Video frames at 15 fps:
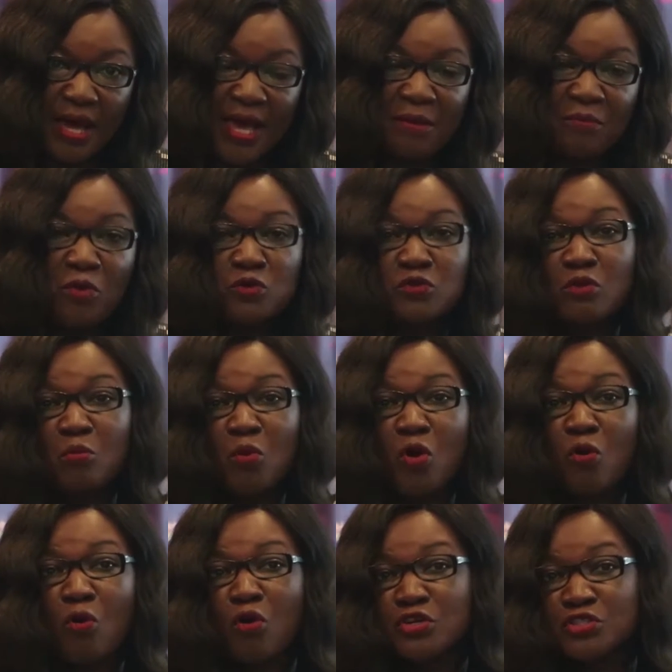I am also
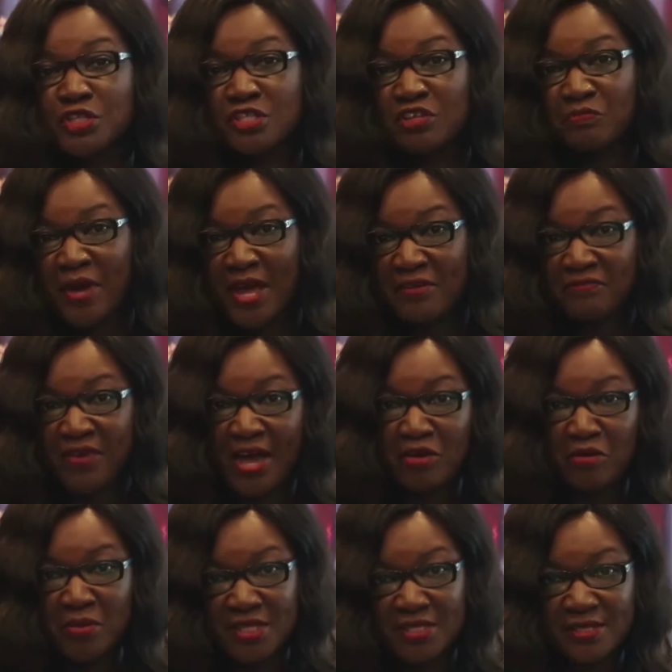more conscious of my
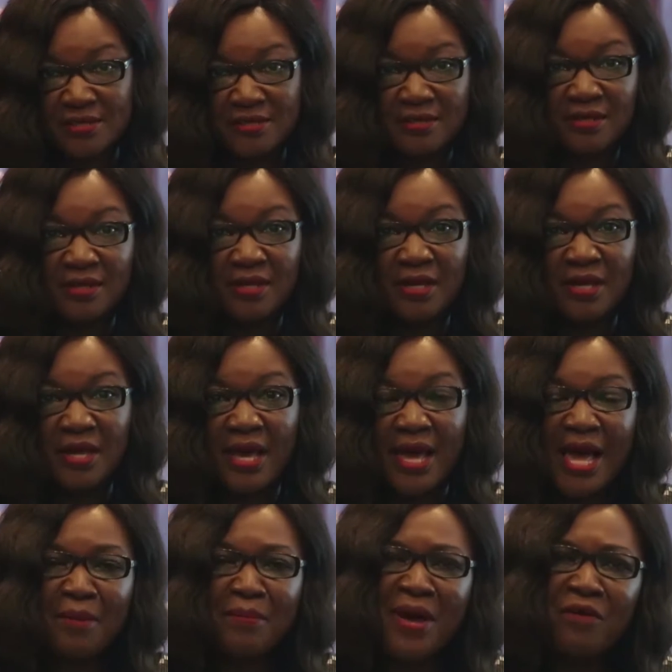environment.
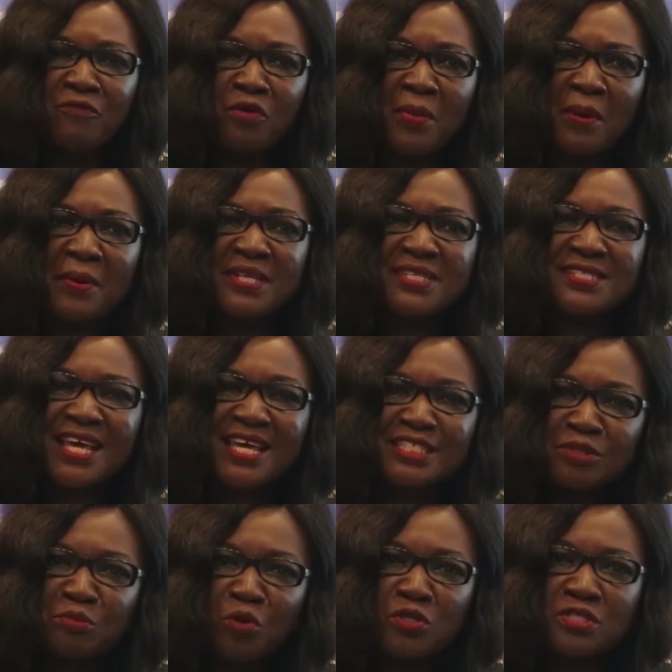Above all, I'm a
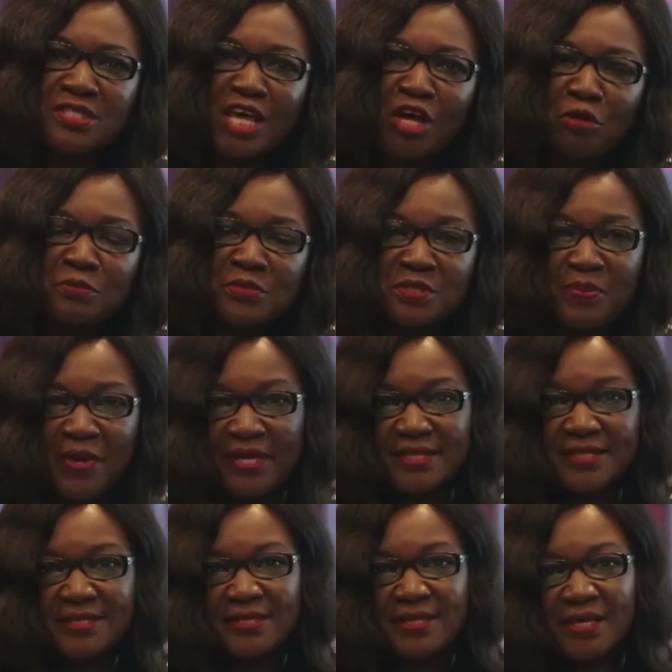touch more
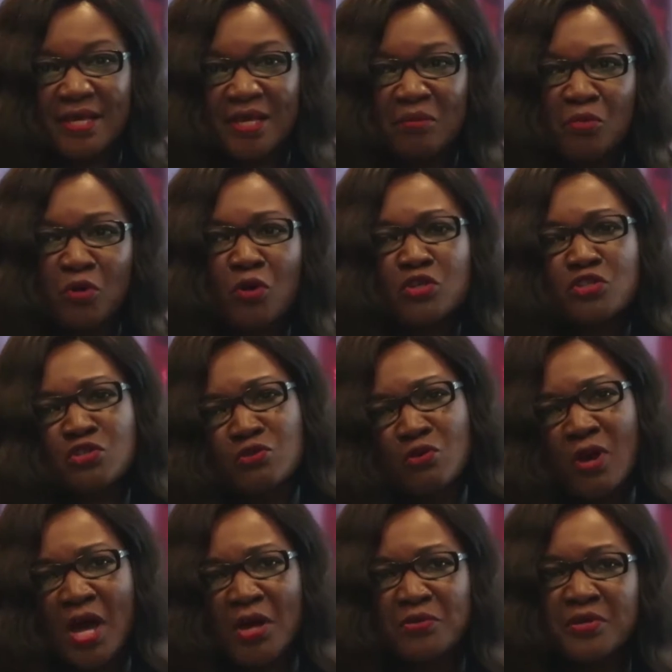circumspect because you
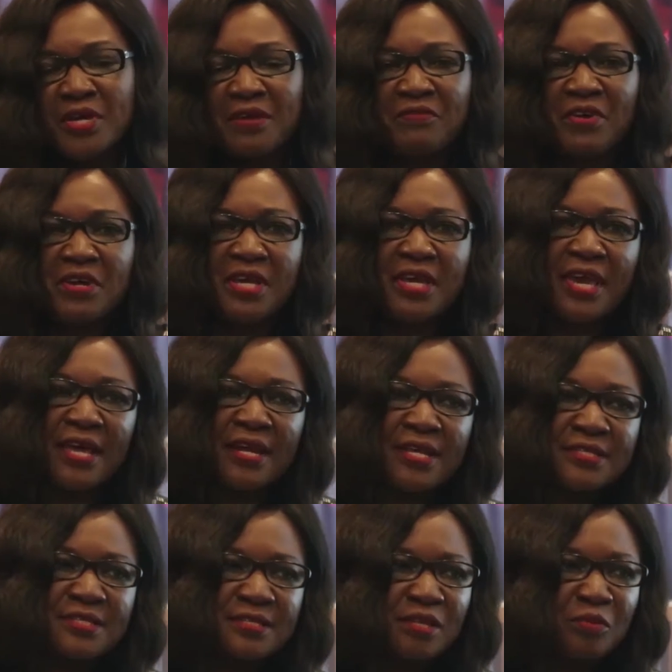know how you get very
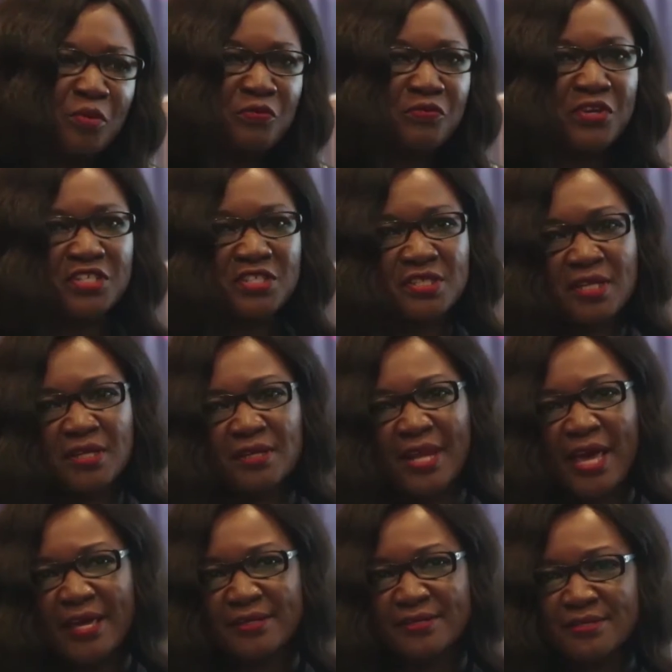careless in the professional
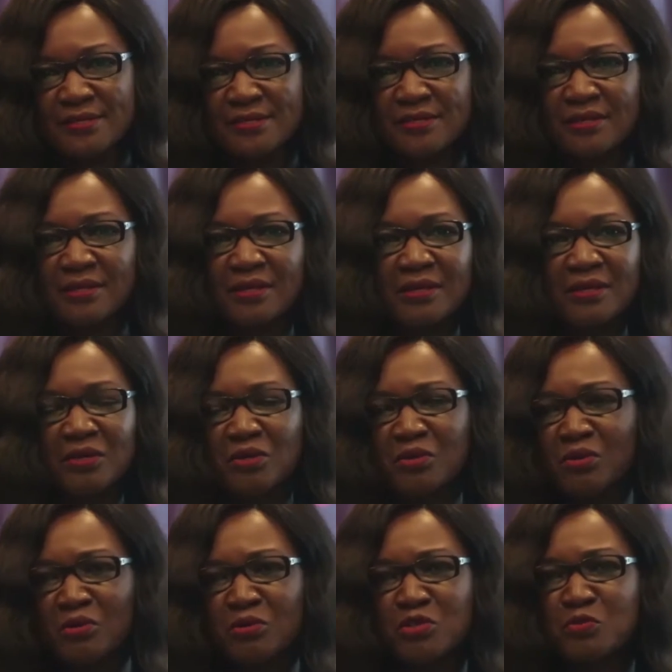lines. You
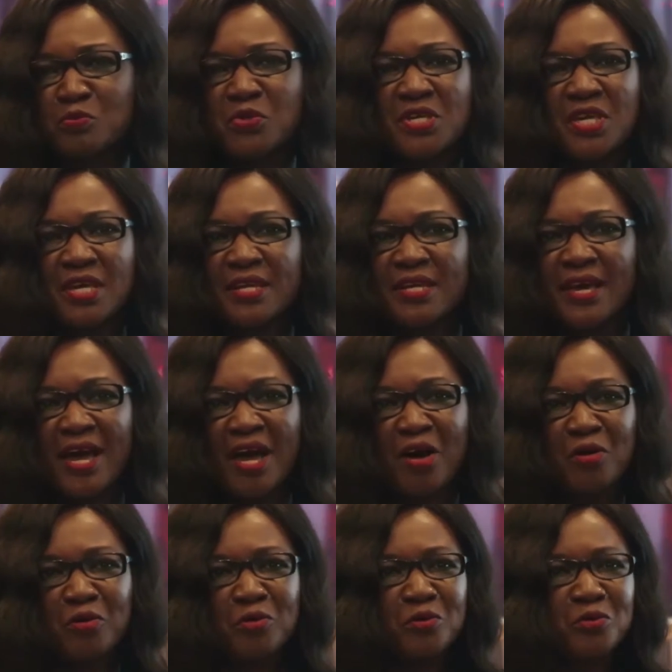know, you speak
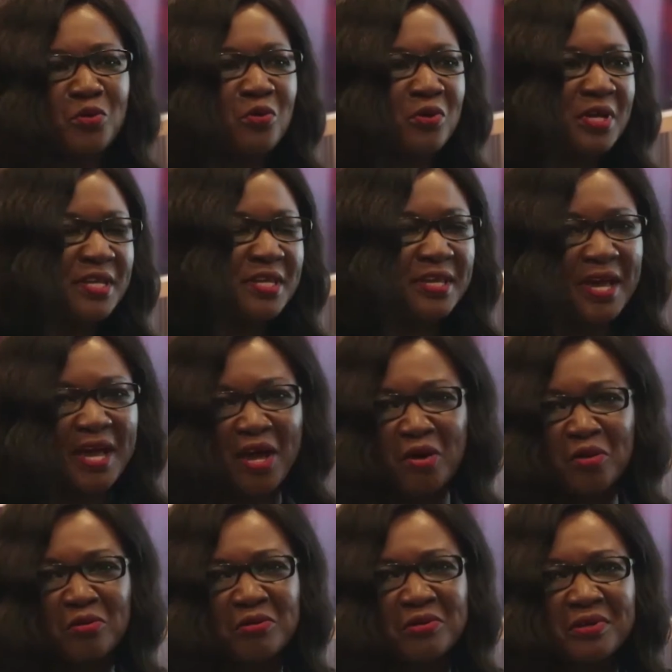anyhow, you talk
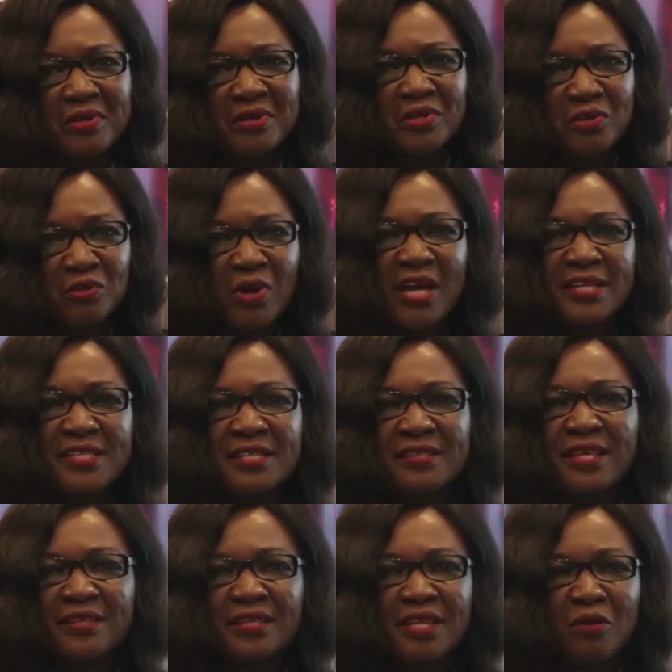anyhow, you actually
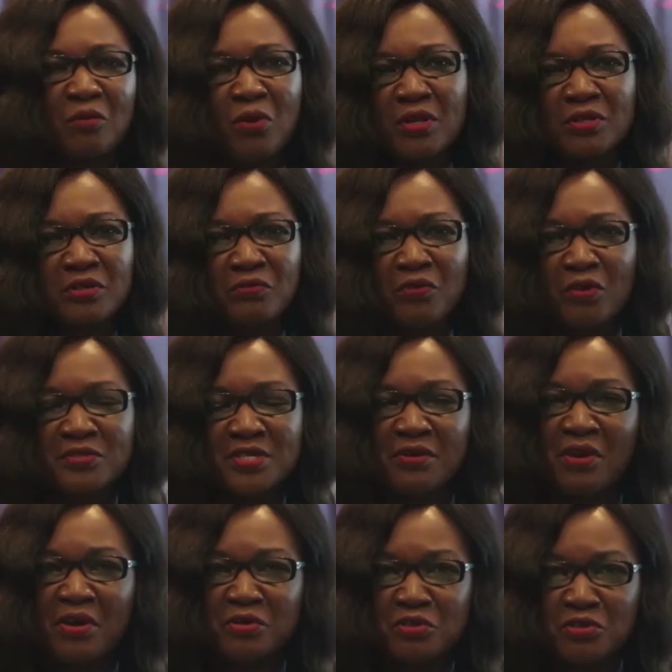think that the world revolves
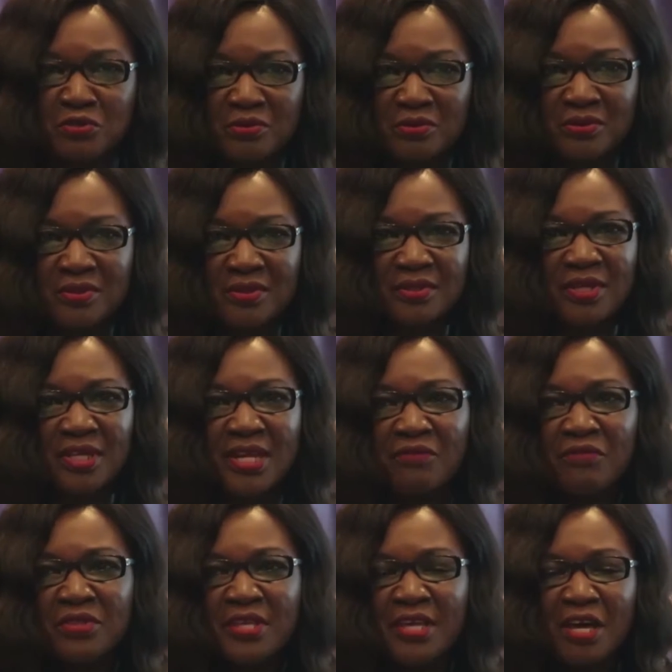around you, that
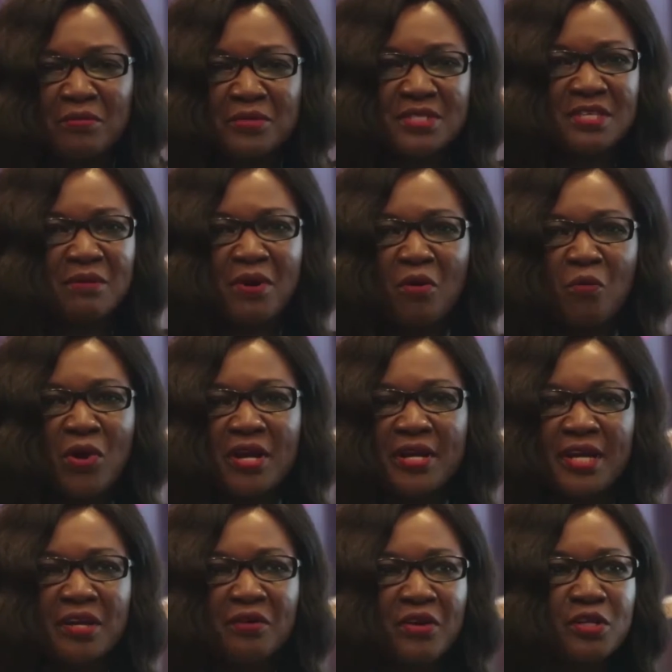everything is about wearing
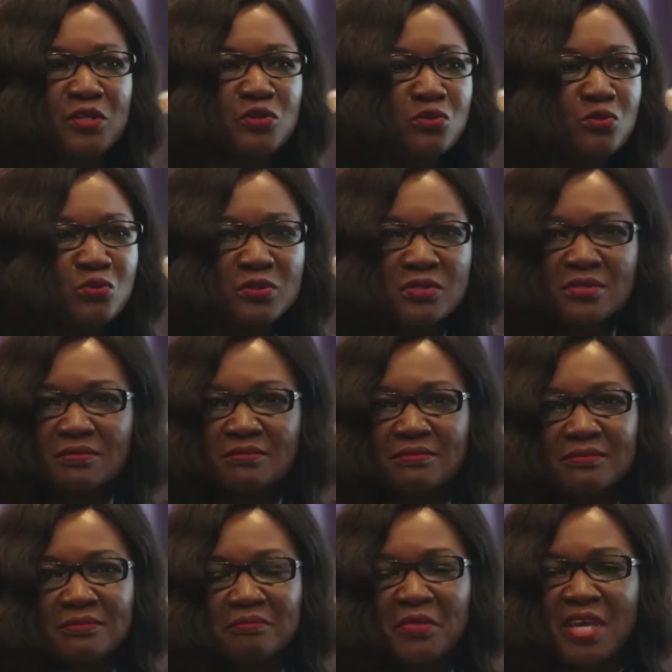a great suit,
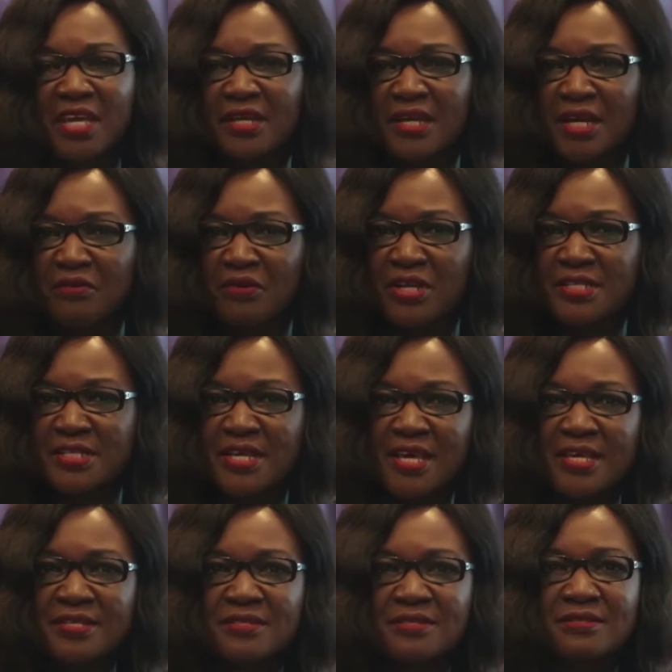making a great
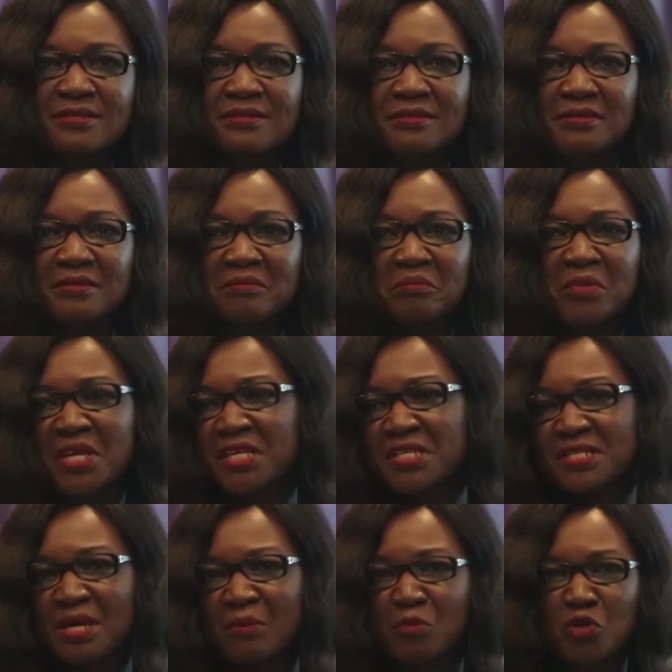case, making
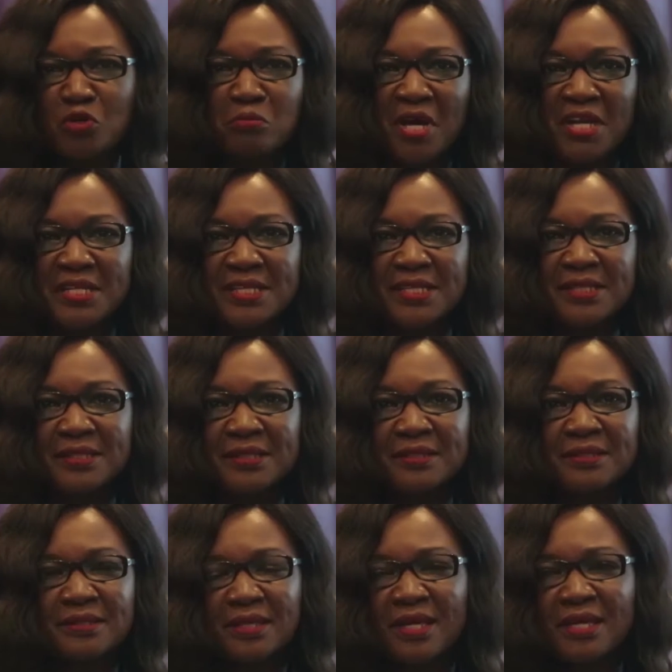some good money,
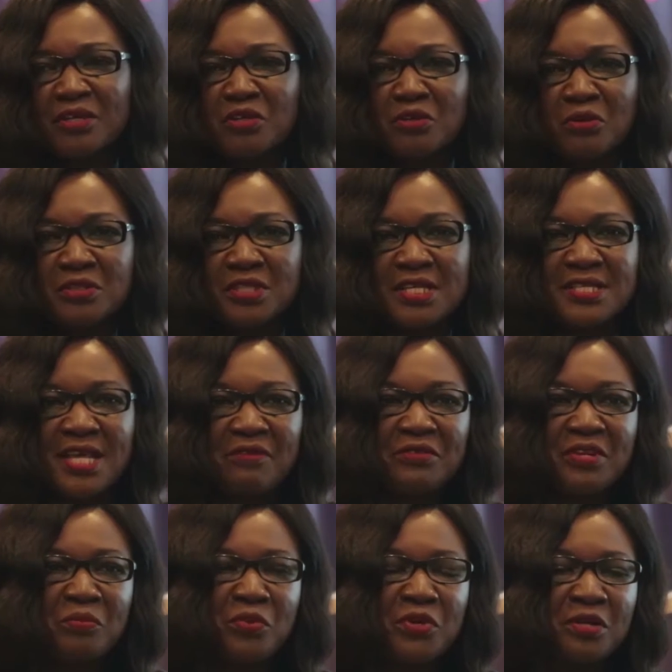and you know, just
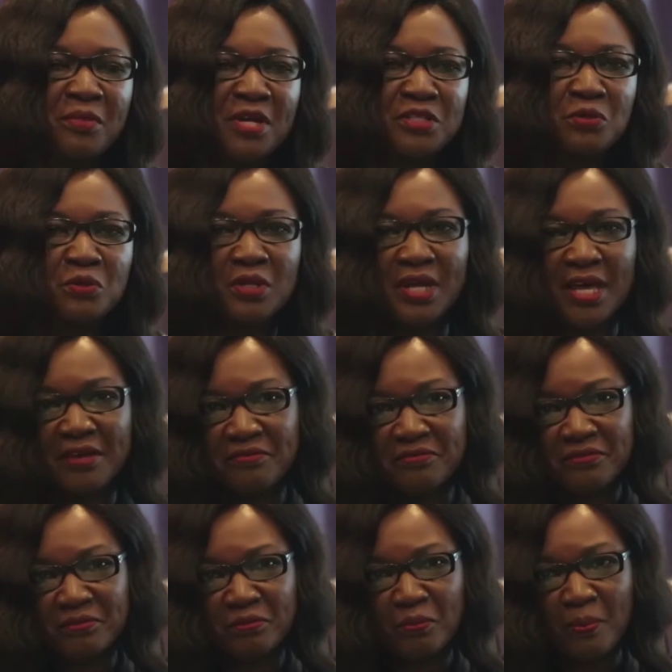having a pretty much good life.